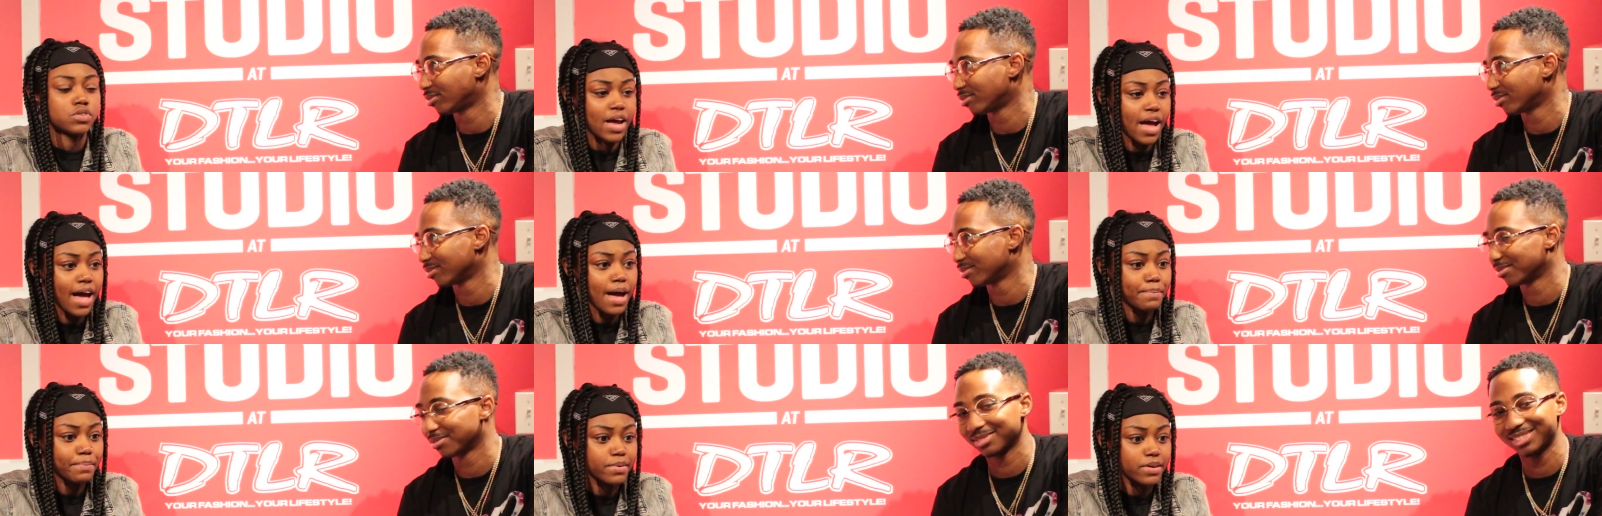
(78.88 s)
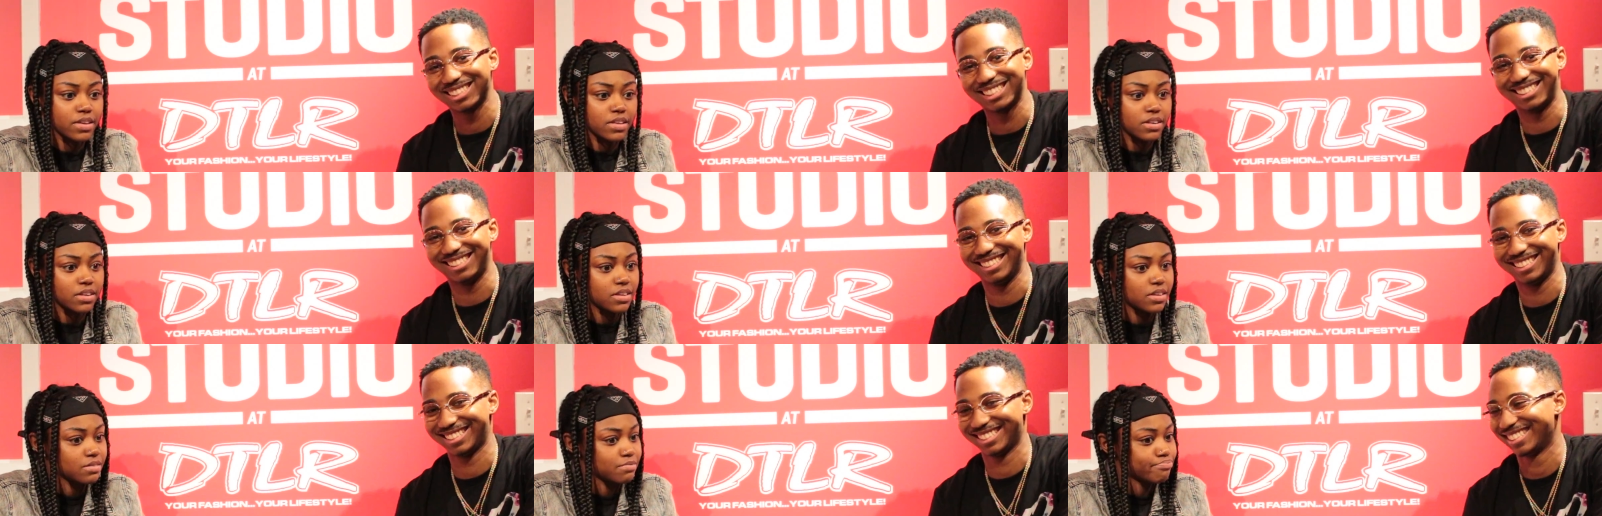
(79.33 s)
Speaker 1: I've
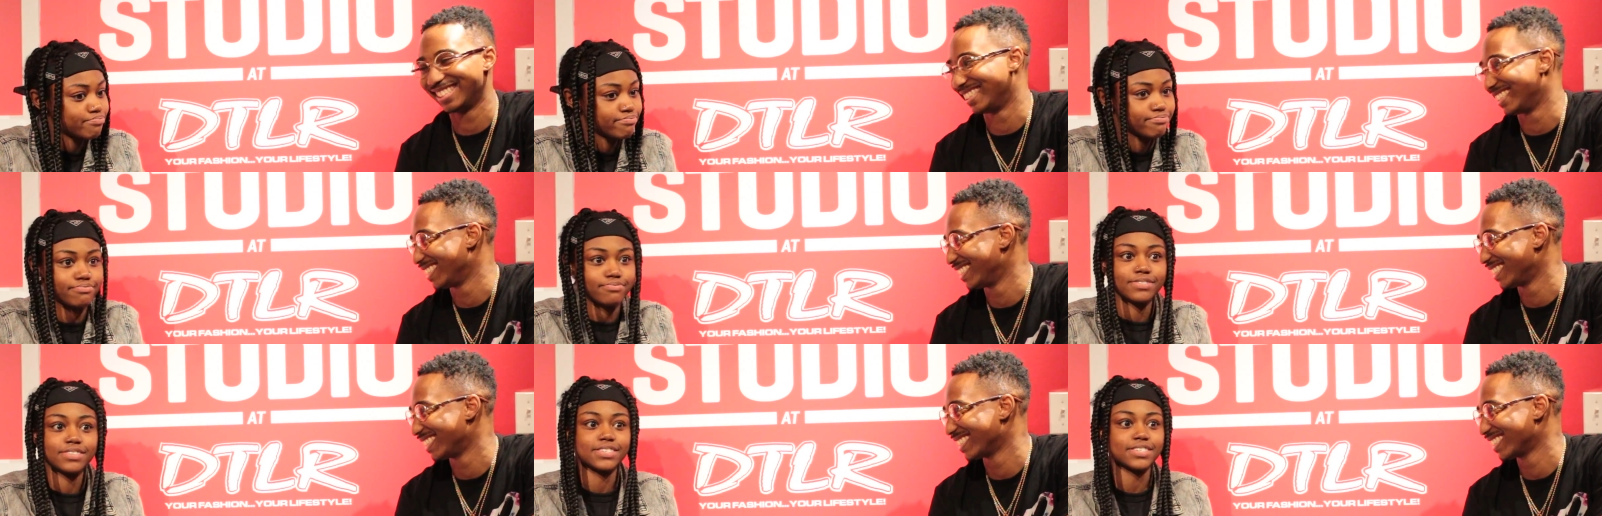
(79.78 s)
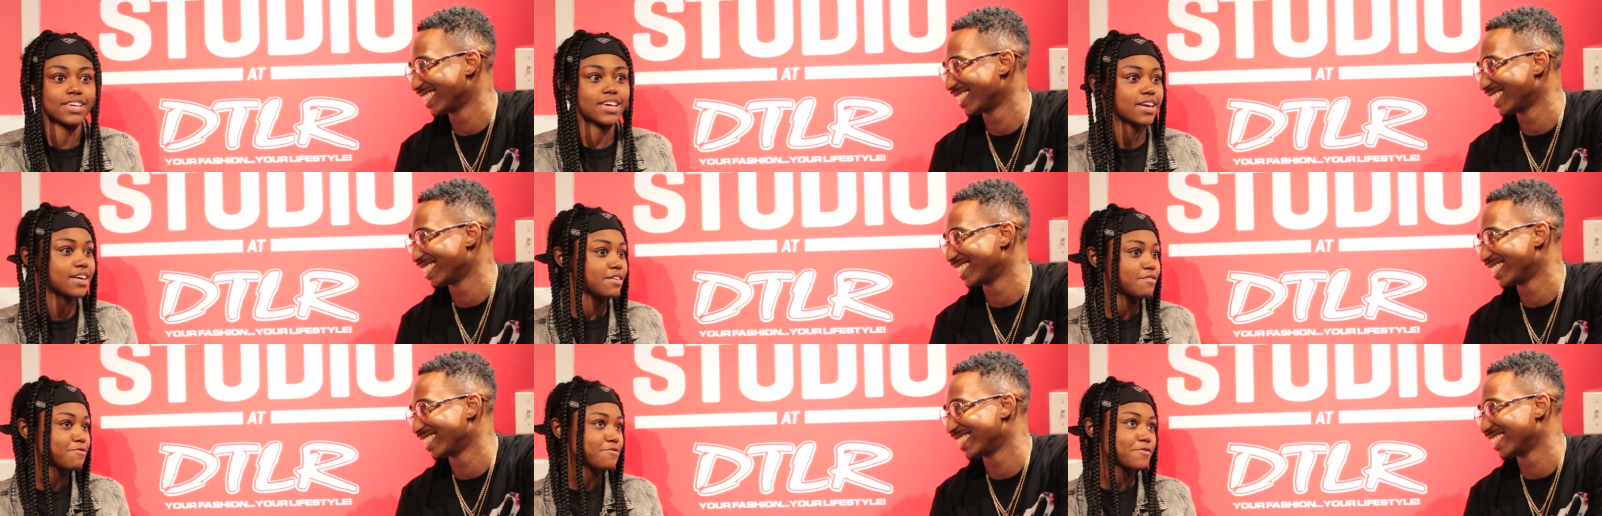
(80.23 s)
been
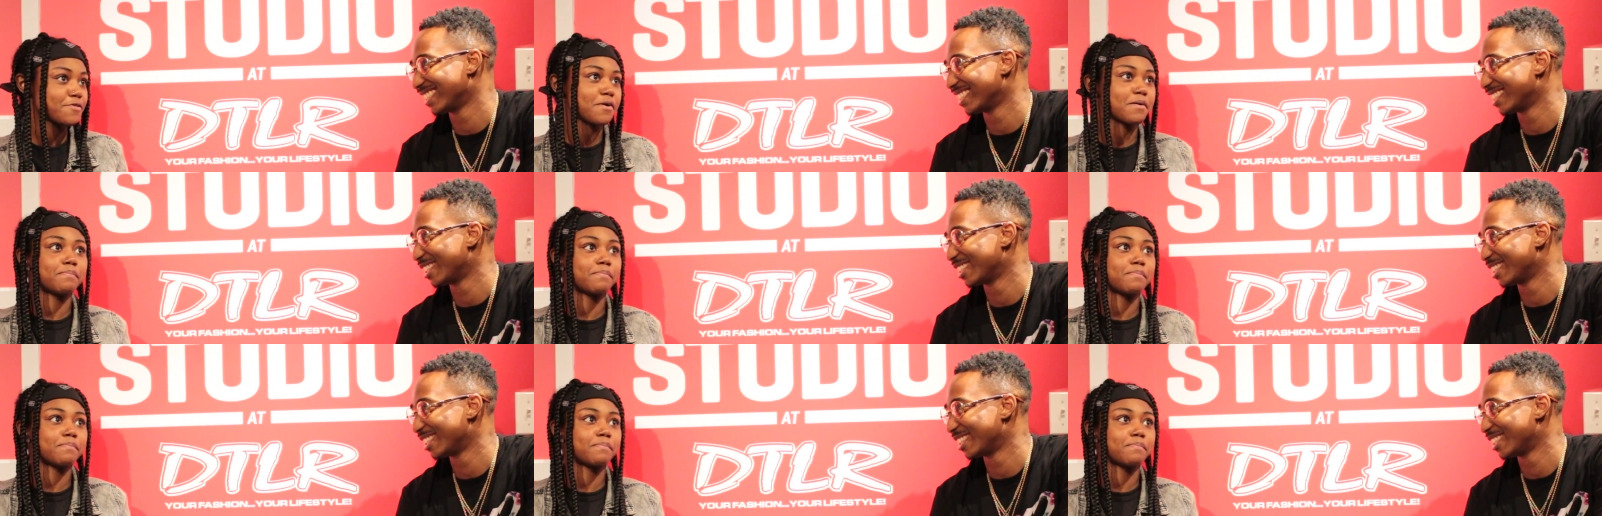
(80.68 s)
singing for